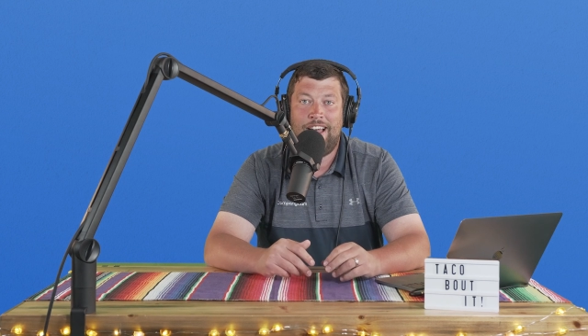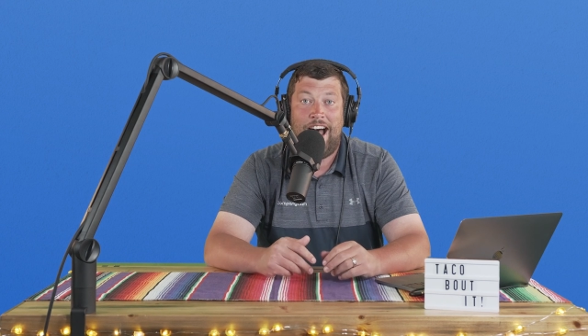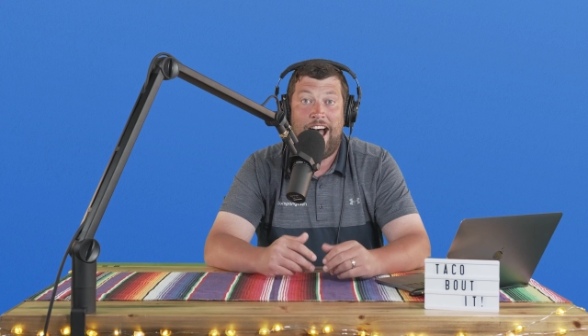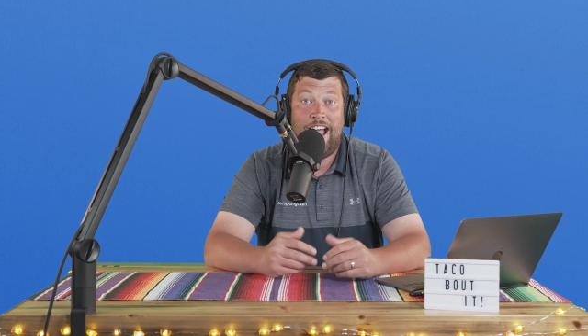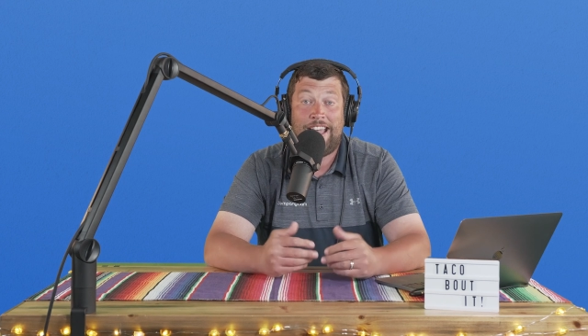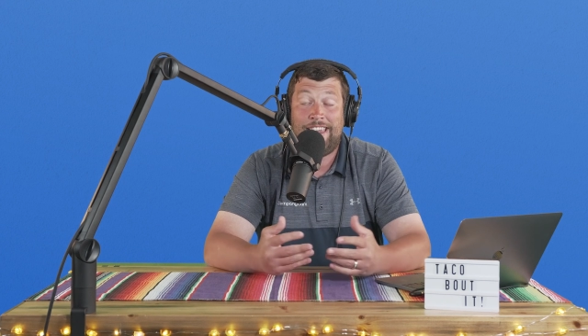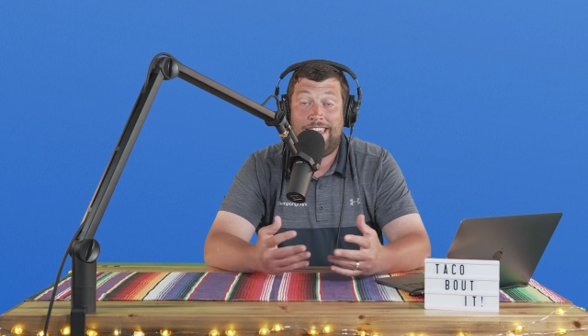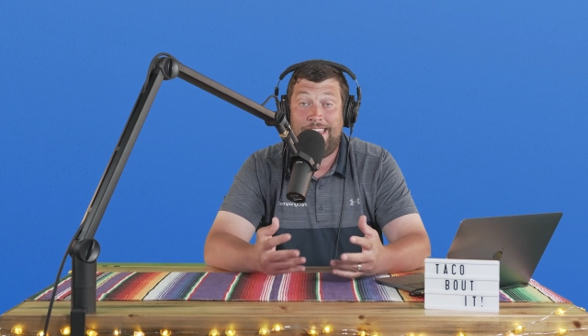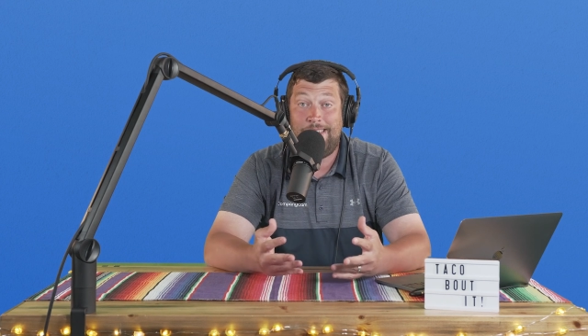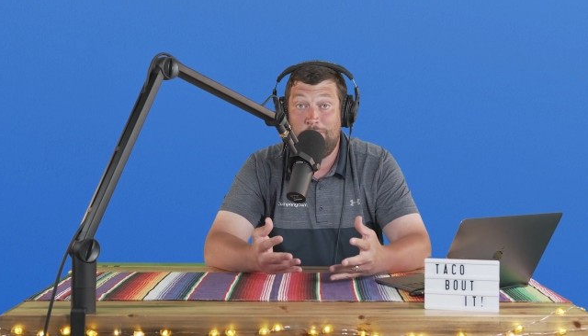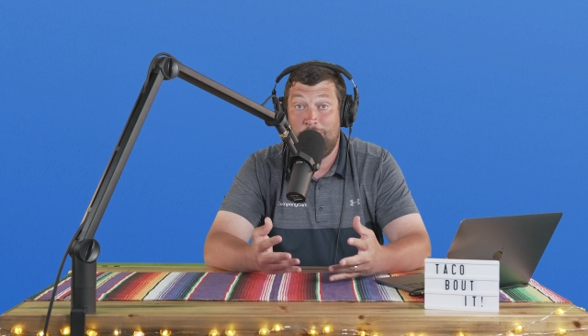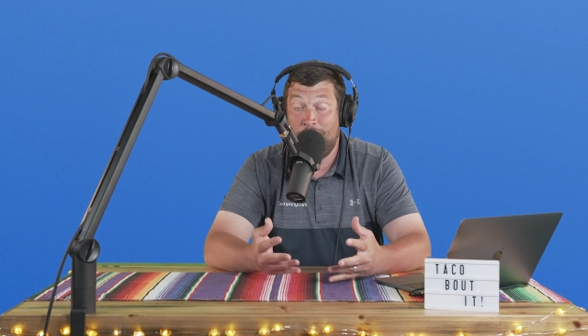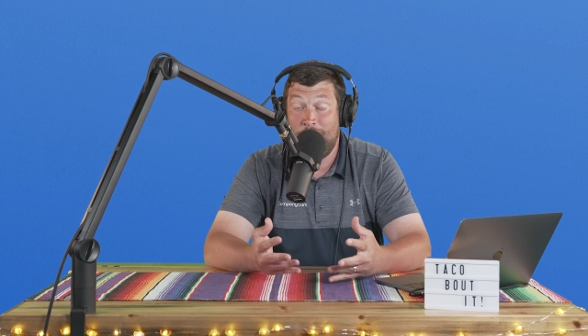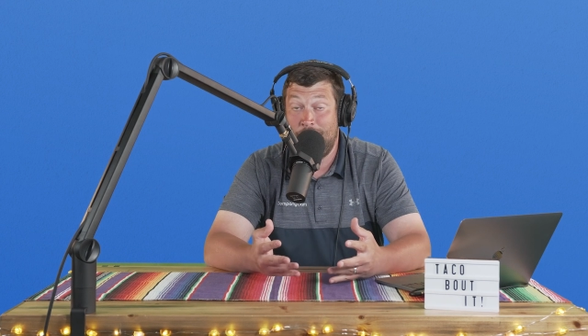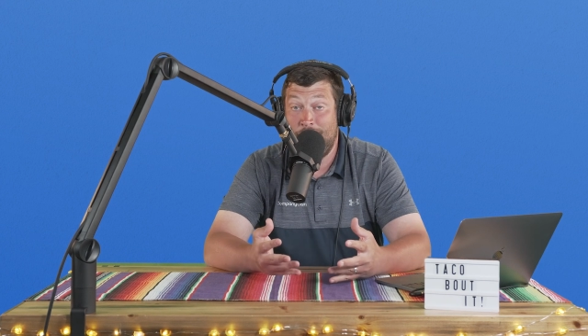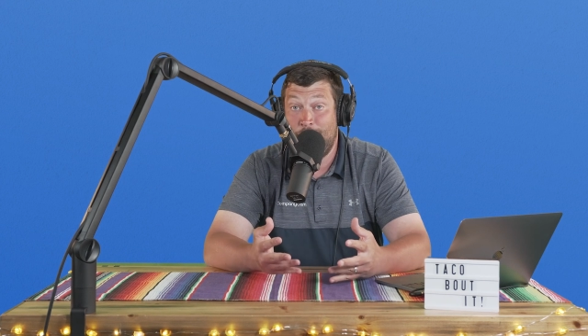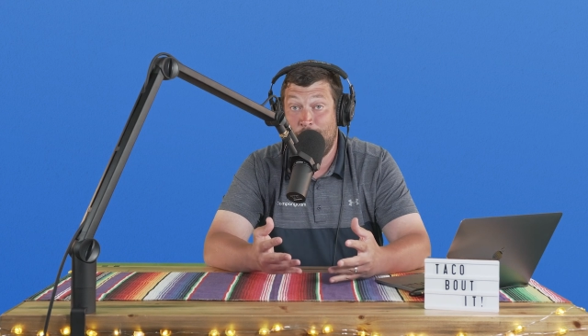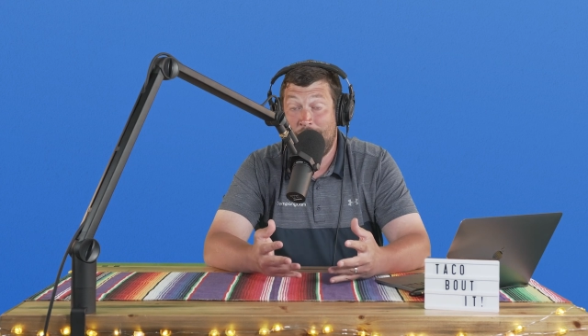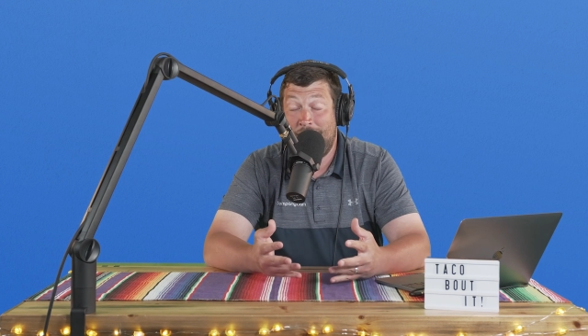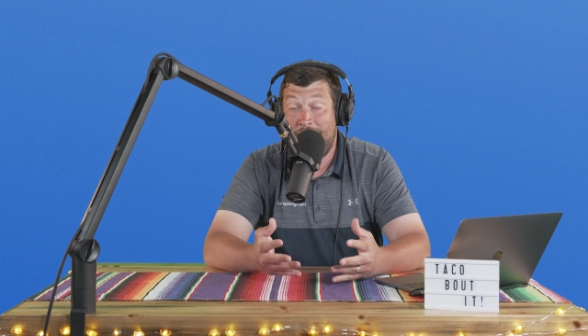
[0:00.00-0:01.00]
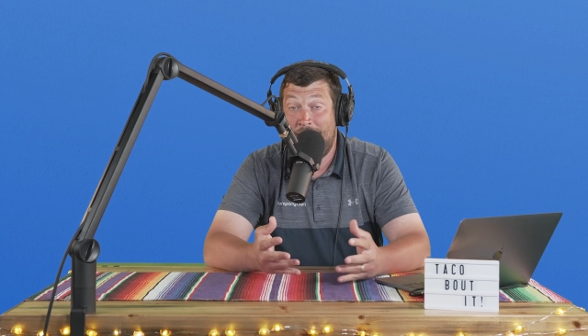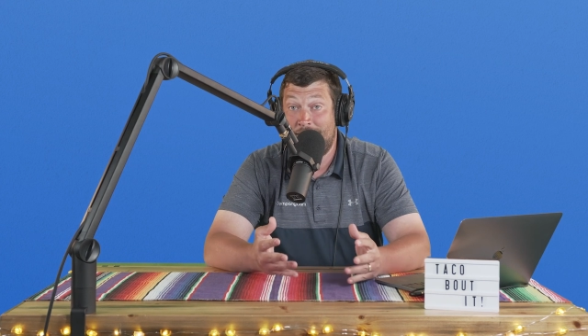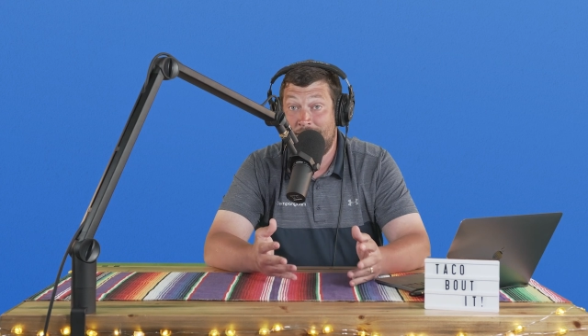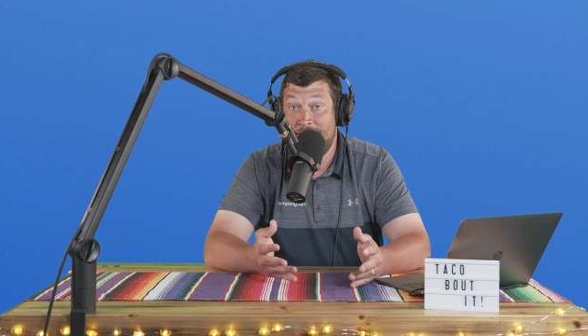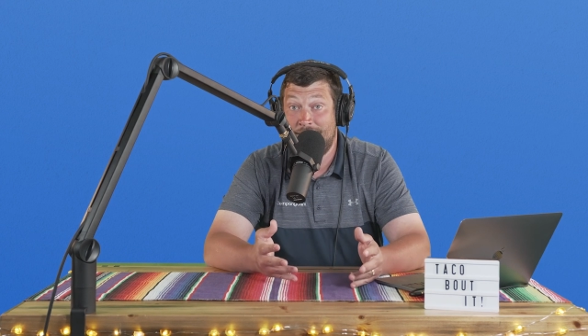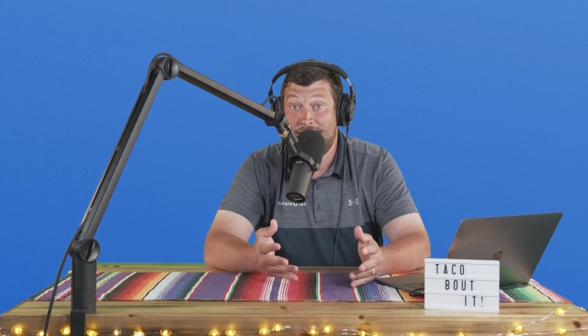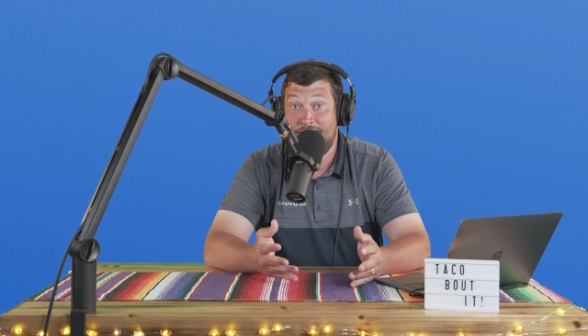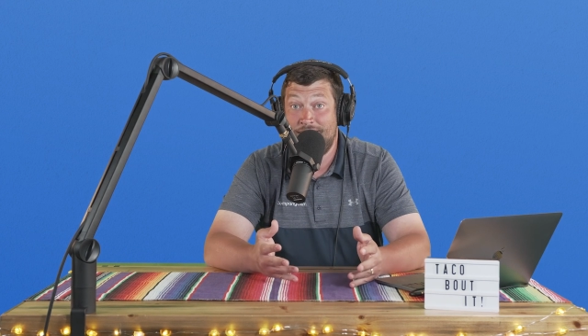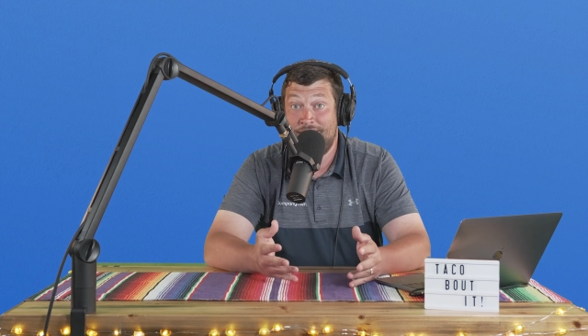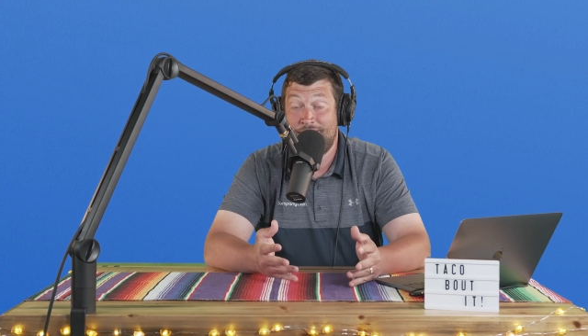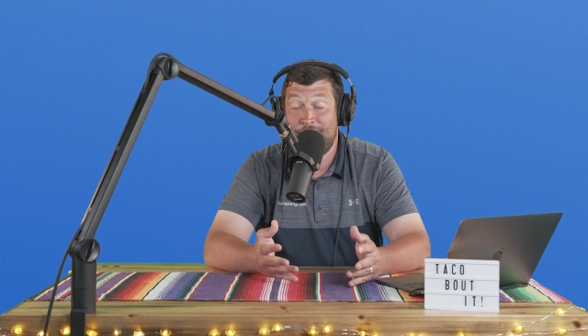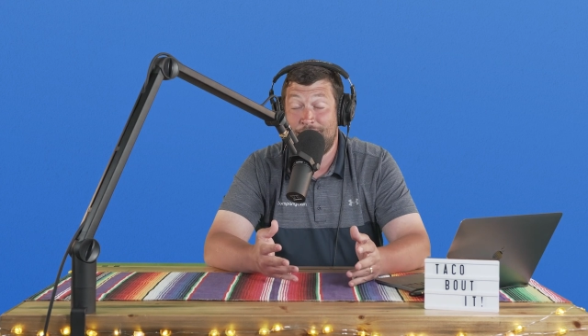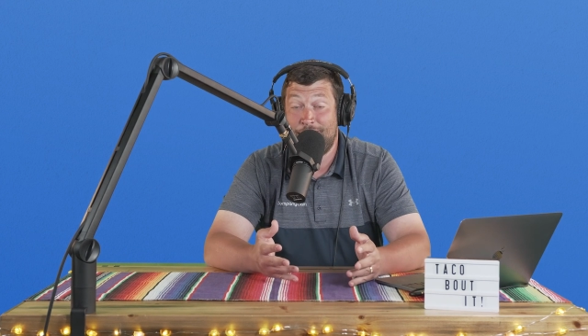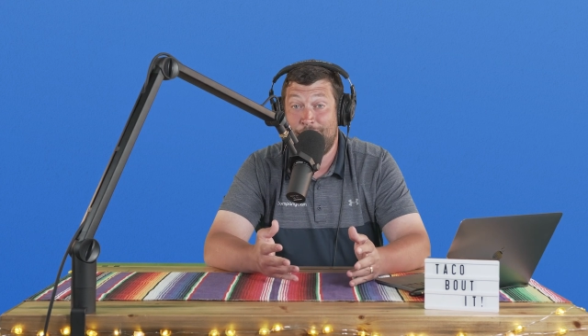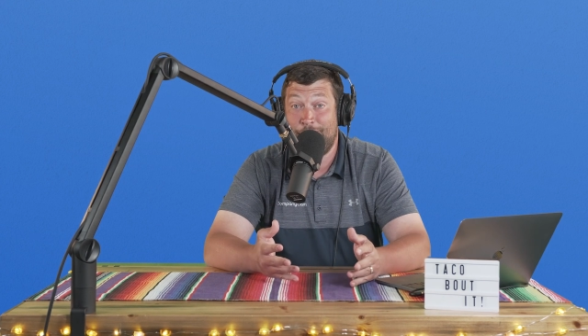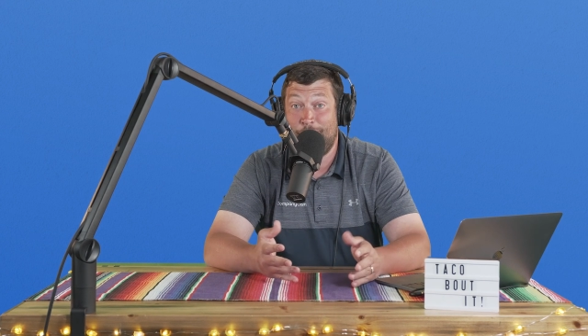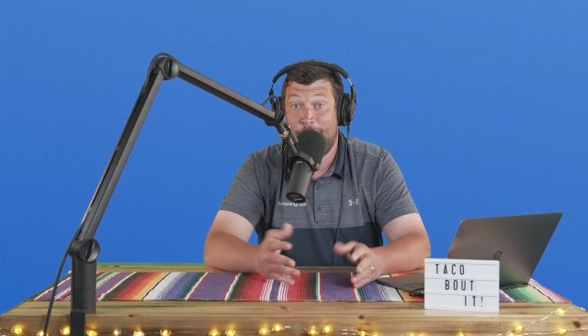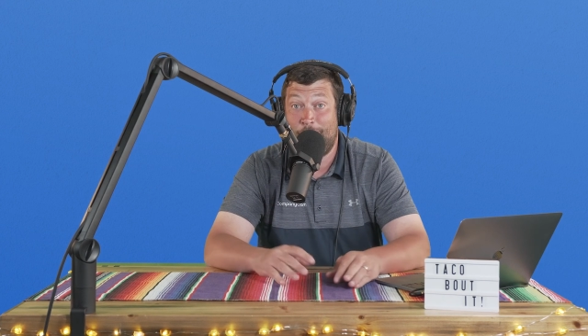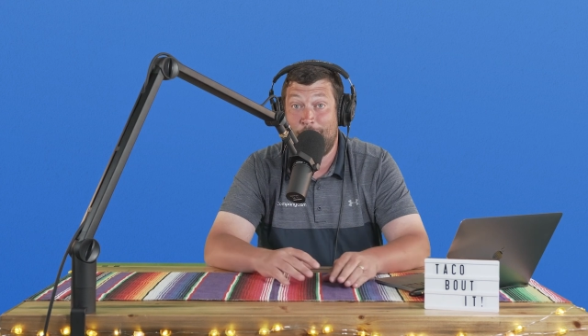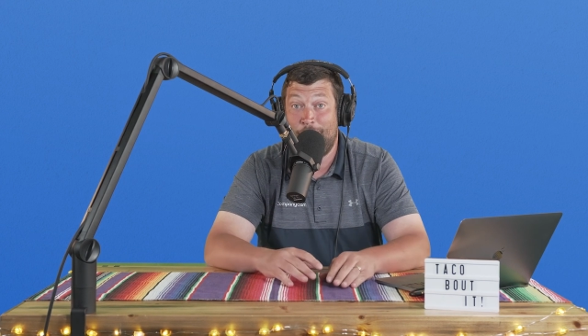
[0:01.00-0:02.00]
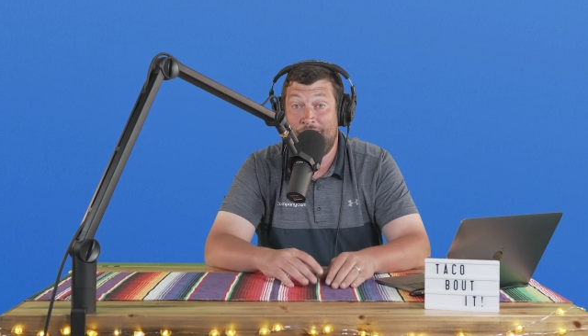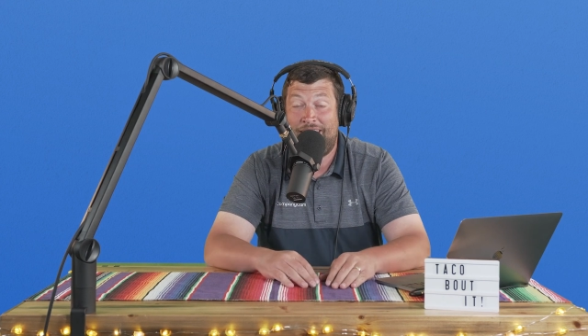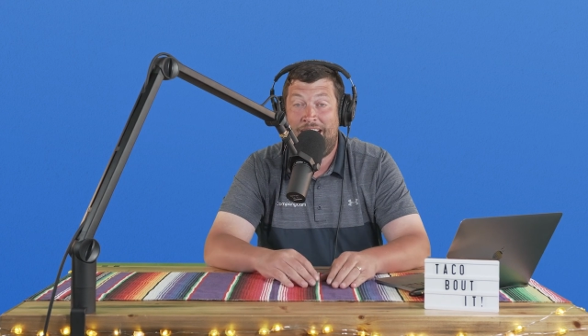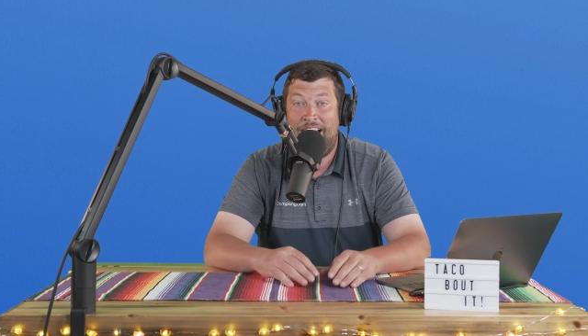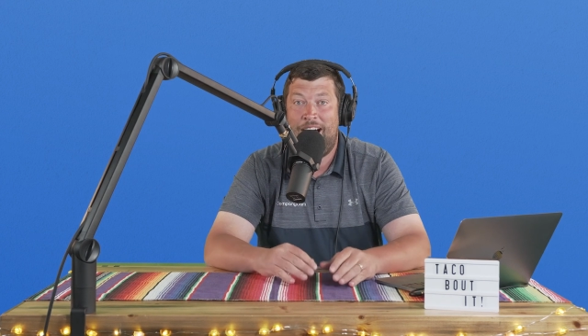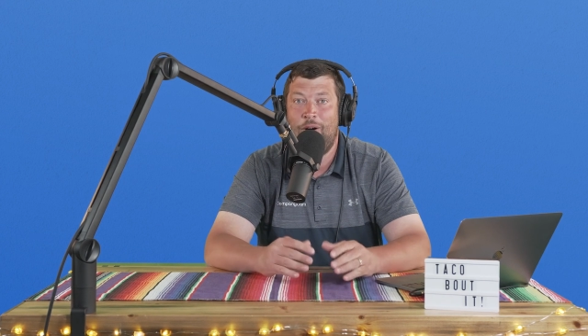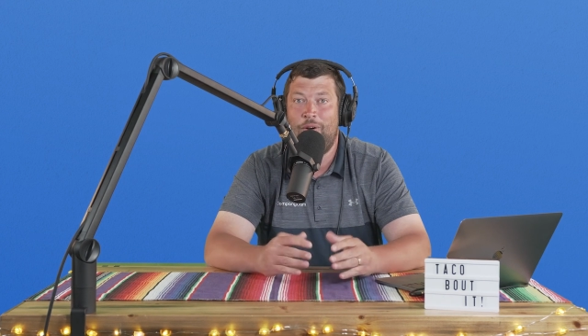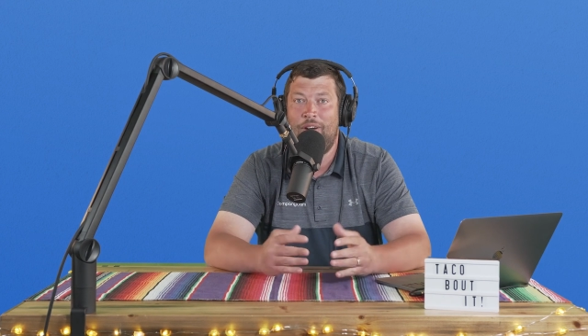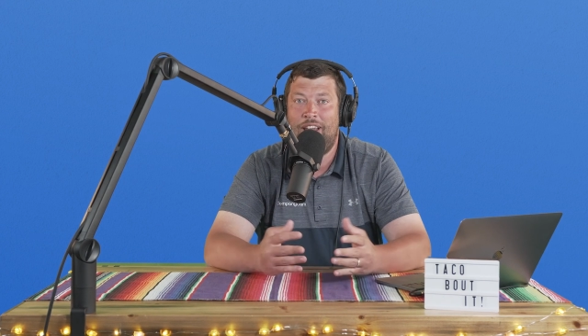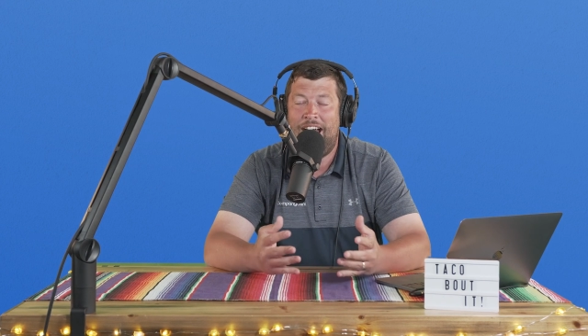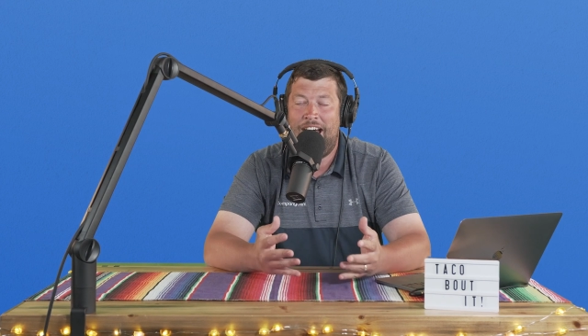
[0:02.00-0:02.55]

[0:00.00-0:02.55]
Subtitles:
I can't believe we got to season 4 without